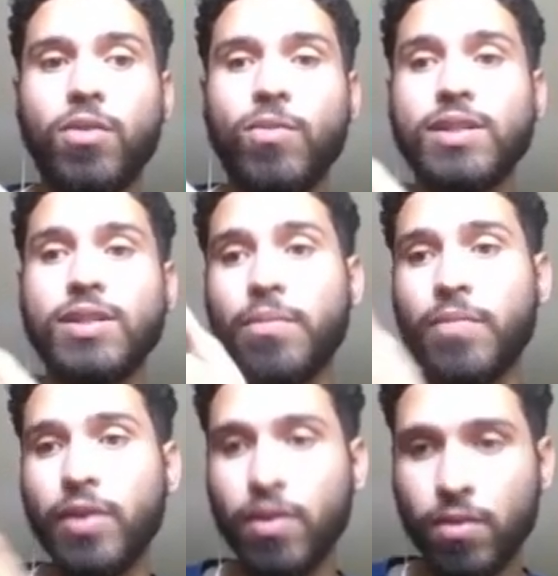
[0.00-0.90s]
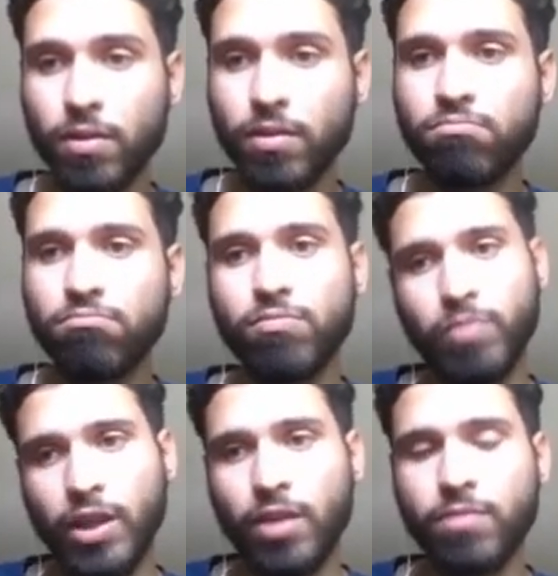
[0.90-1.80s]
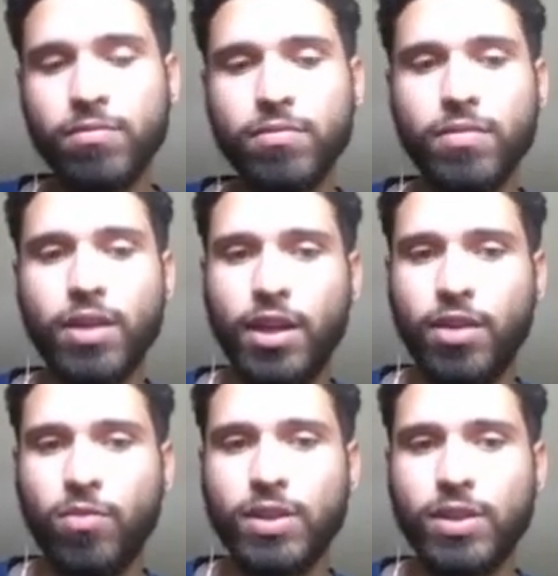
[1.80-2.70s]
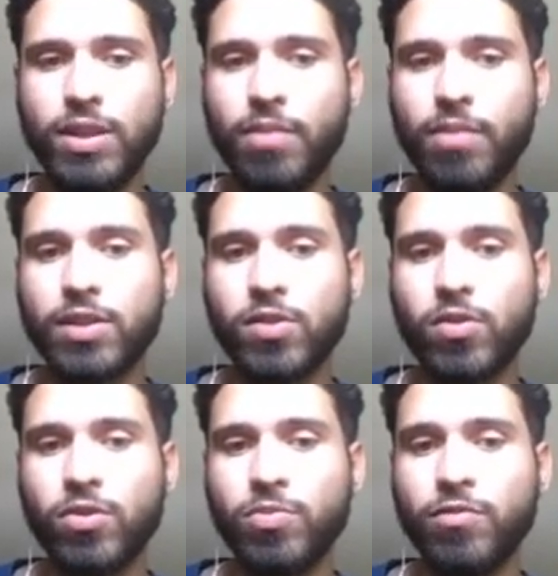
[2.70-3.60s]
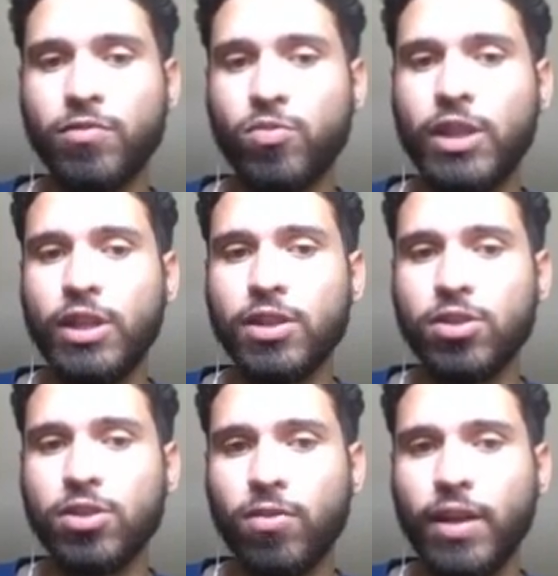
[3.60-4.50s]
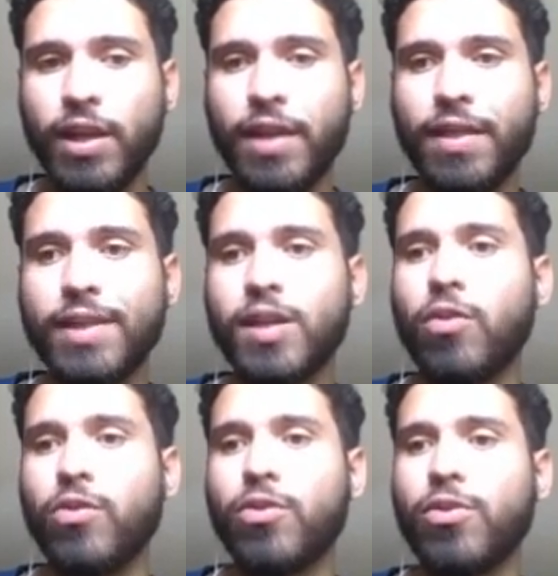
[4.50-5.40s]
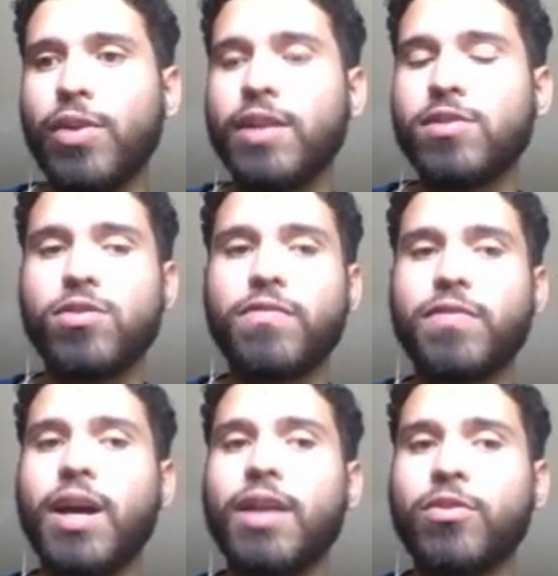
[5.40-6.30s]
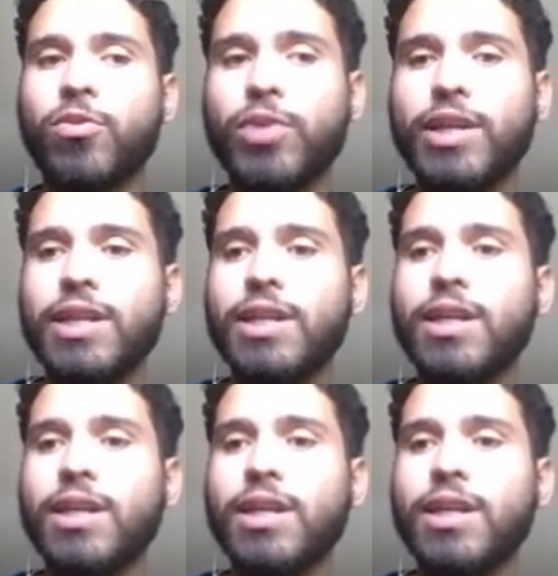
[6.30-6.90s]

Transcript: What's in the middle, medium, and what's in the back is going to move really slowly. And that's how you create sort of a 3D